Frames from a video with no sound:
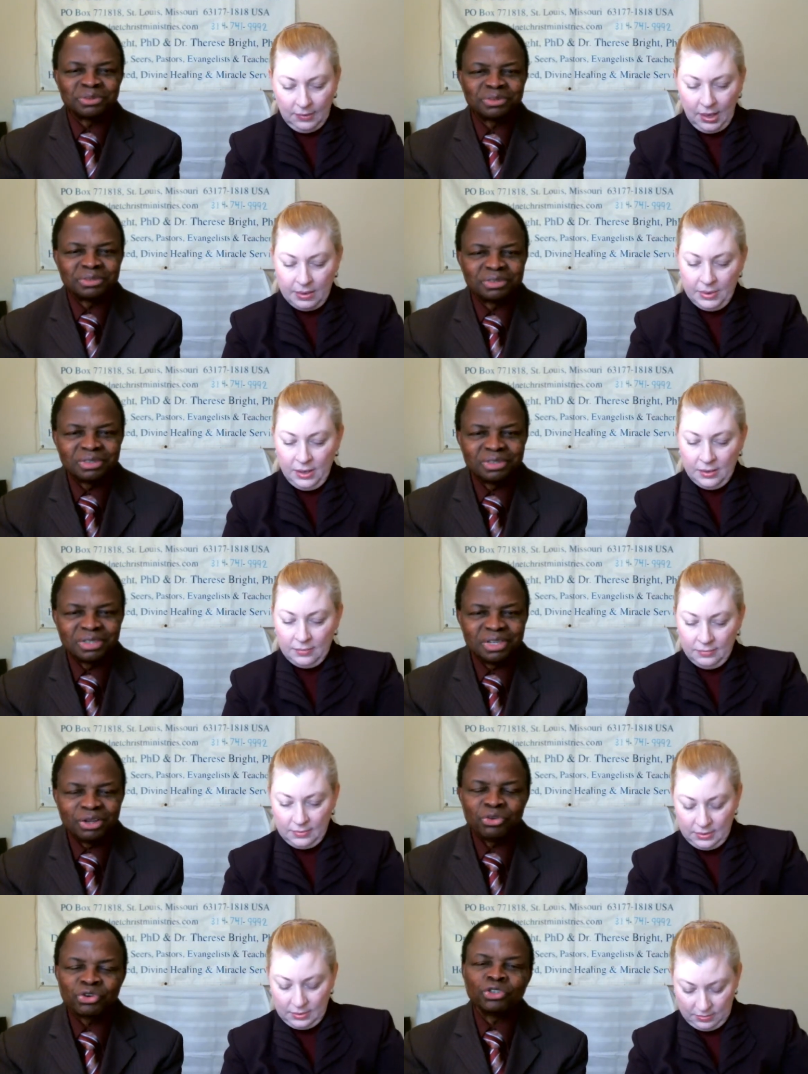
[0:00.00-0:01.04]
Speaker 1: Amen.
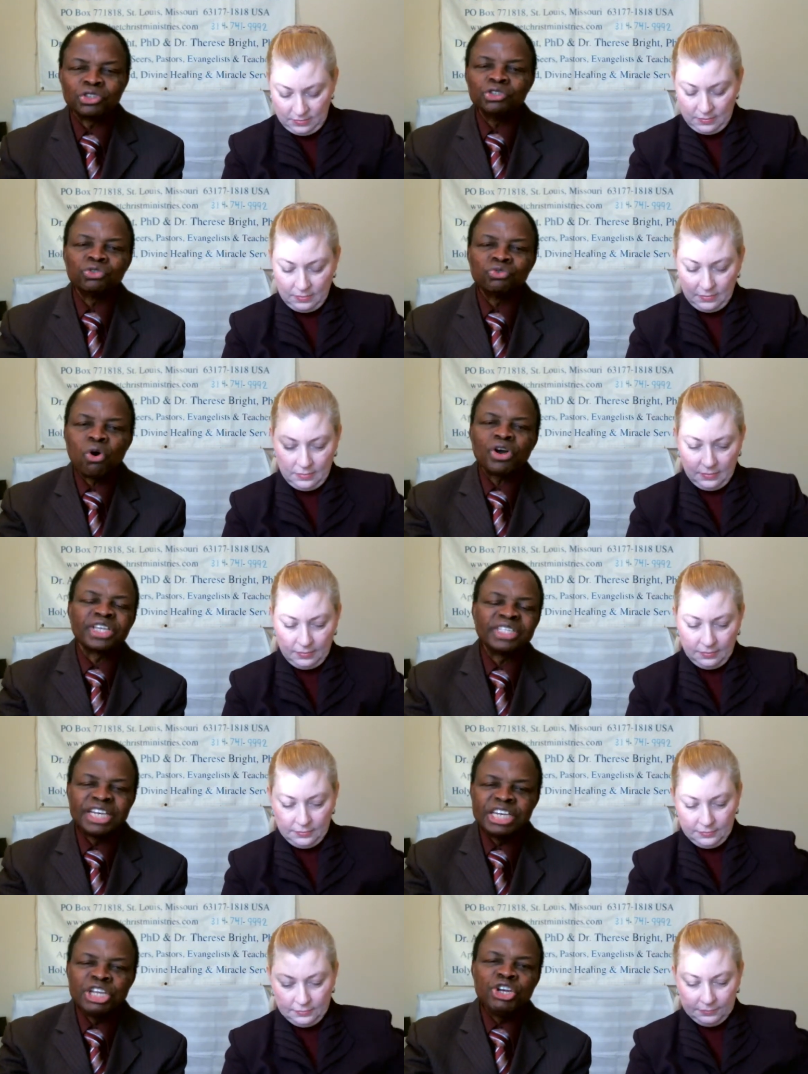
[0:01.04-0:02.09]
You continue to walk in
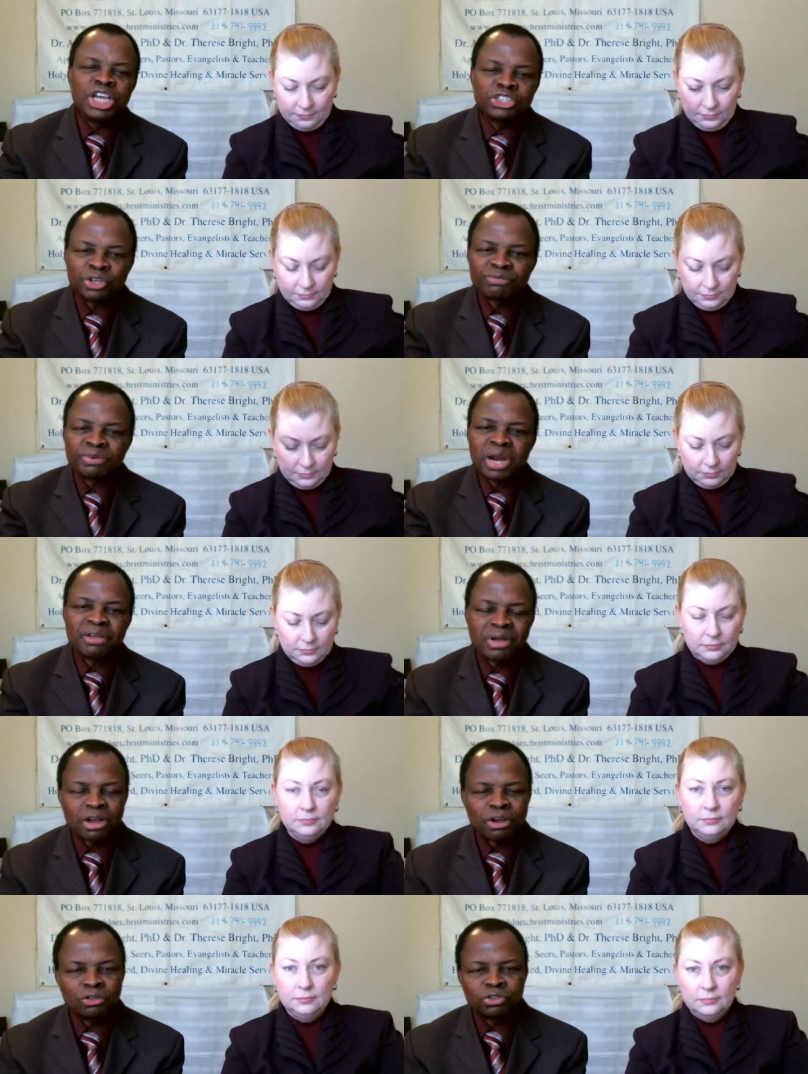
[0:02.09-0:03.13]
the newness of life,
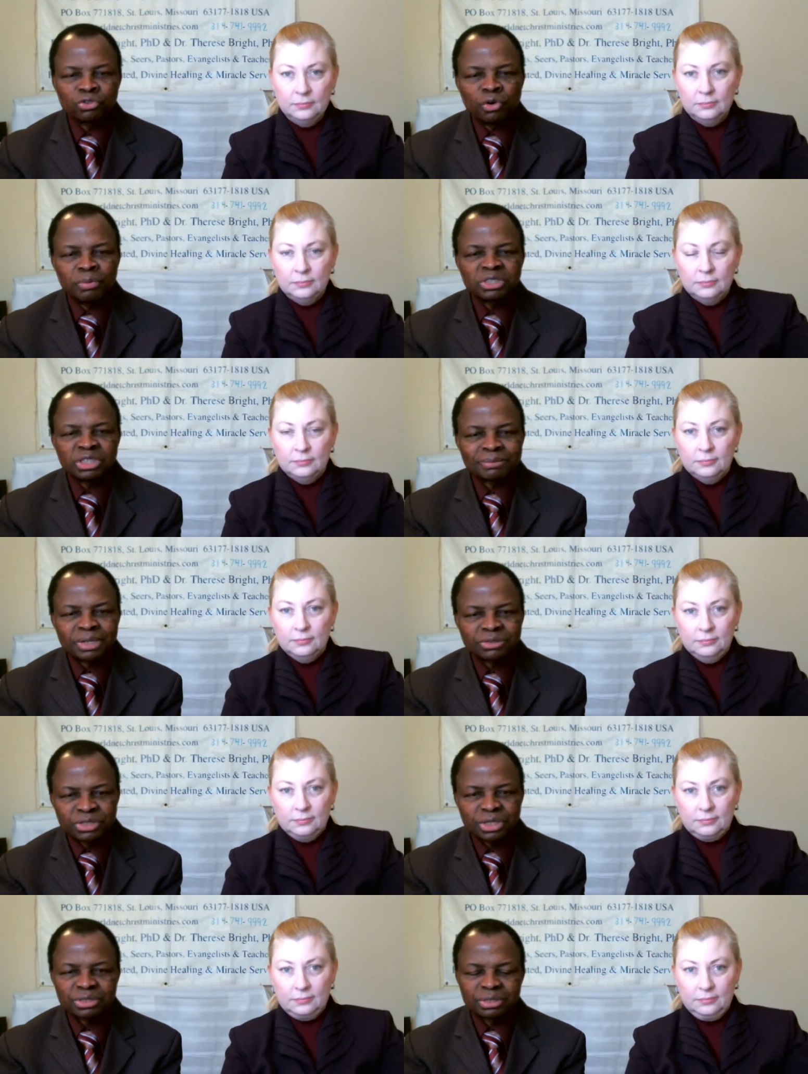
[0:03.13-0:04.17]
according to Romans chapter
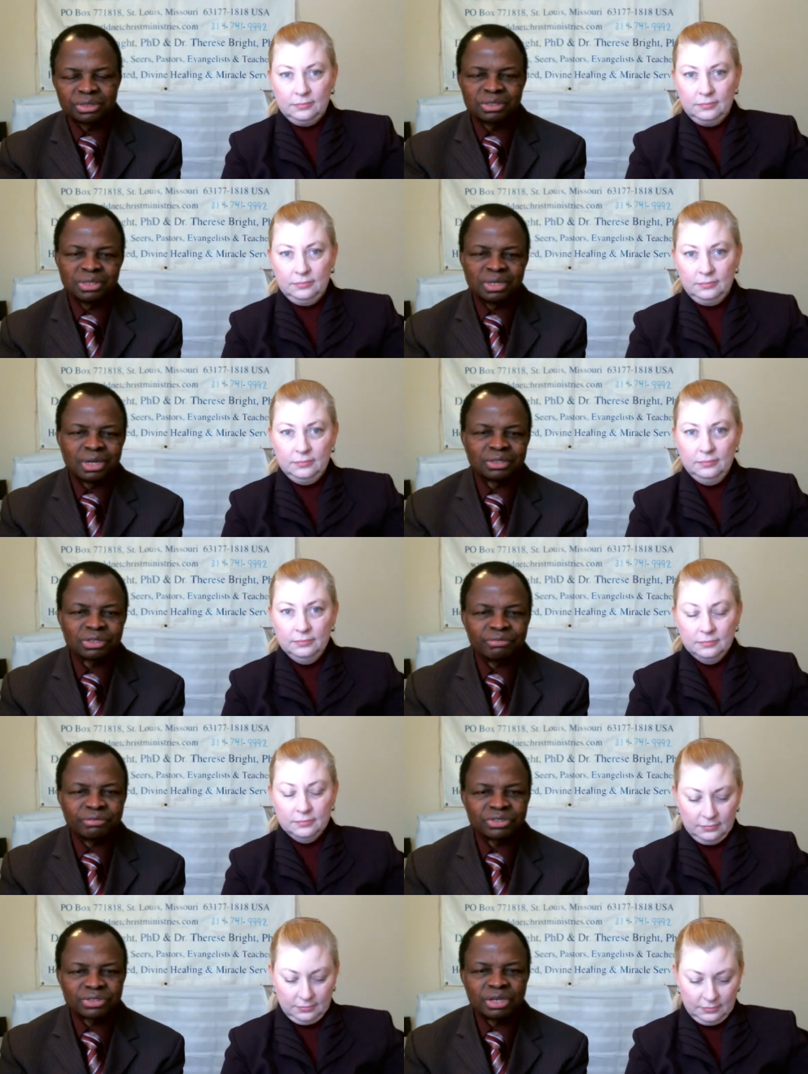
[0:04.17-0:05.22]
6, I think
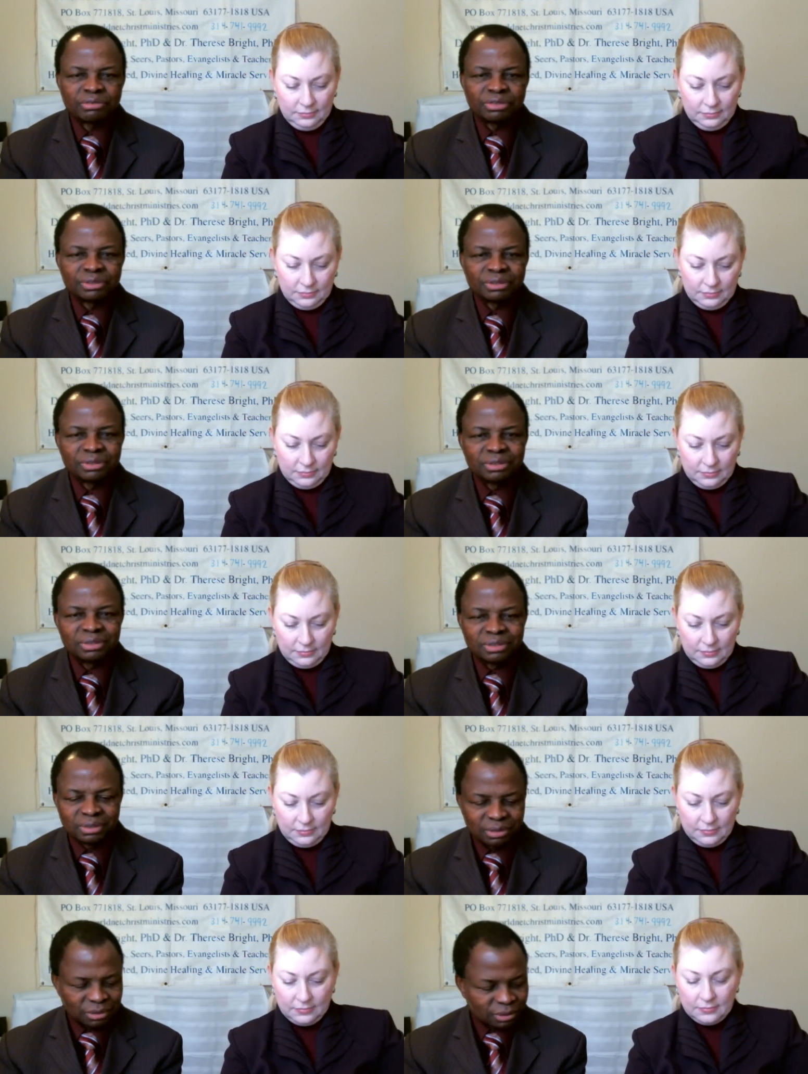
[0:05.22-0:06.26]
verse 7.
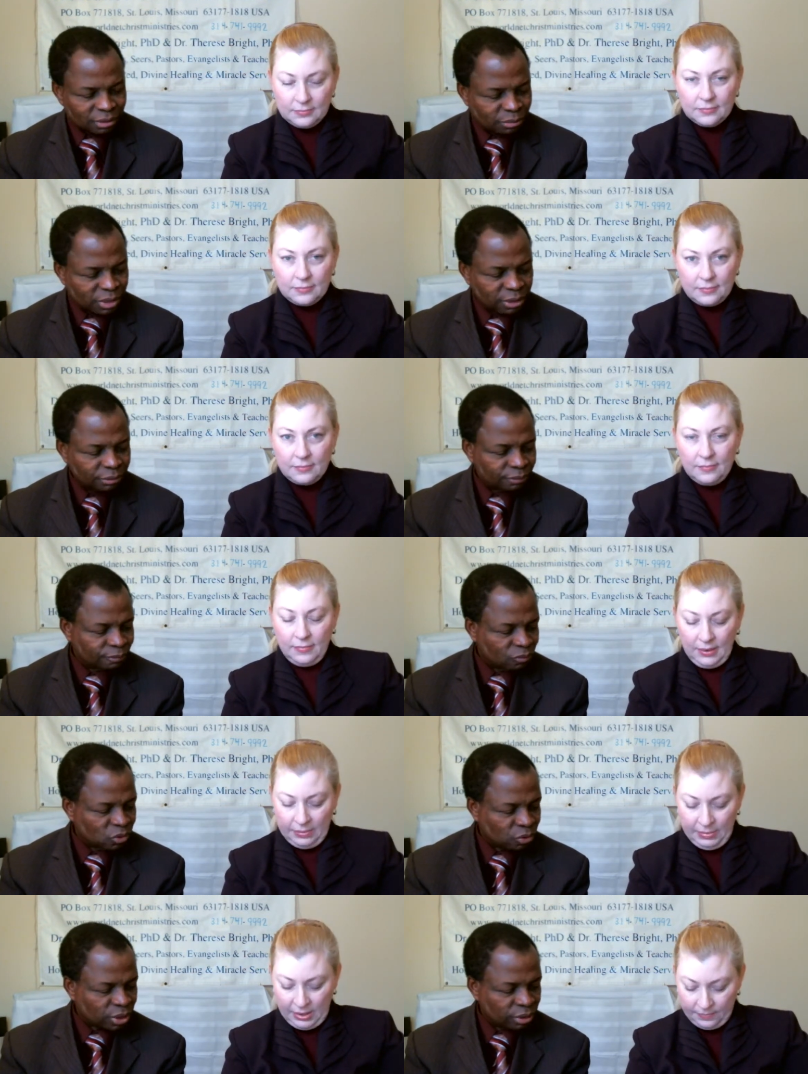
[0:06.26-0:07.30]
Amen.
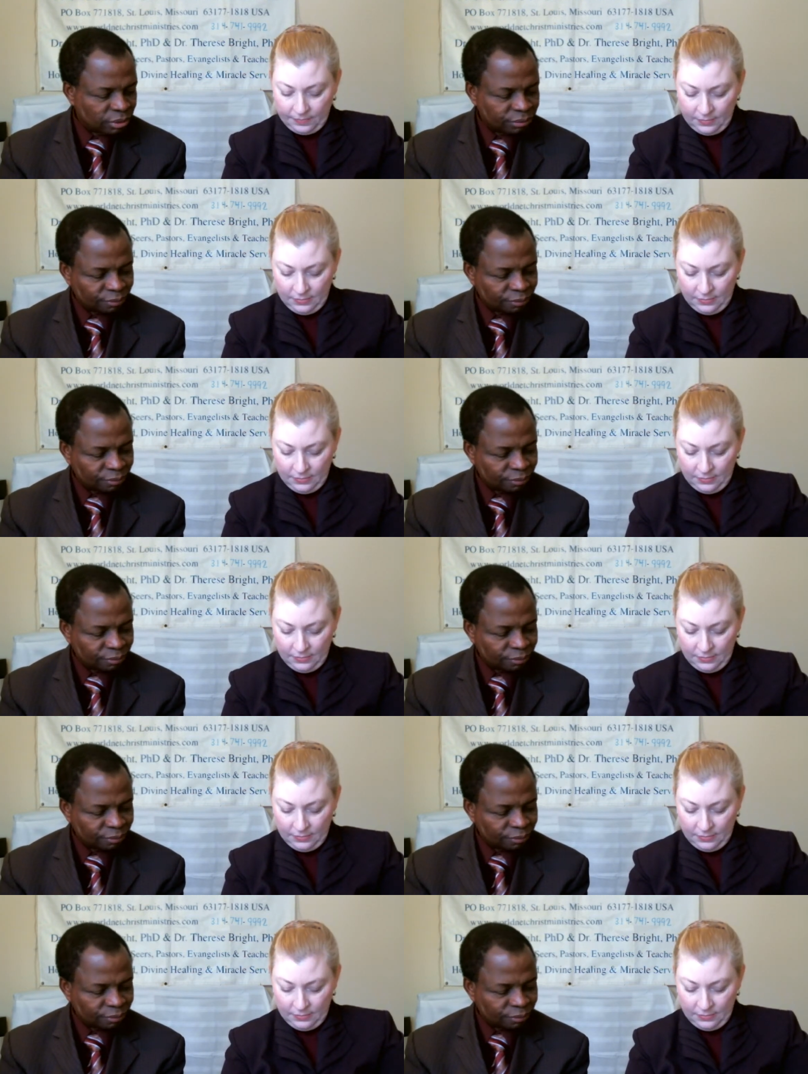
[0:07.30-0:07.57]
Amen.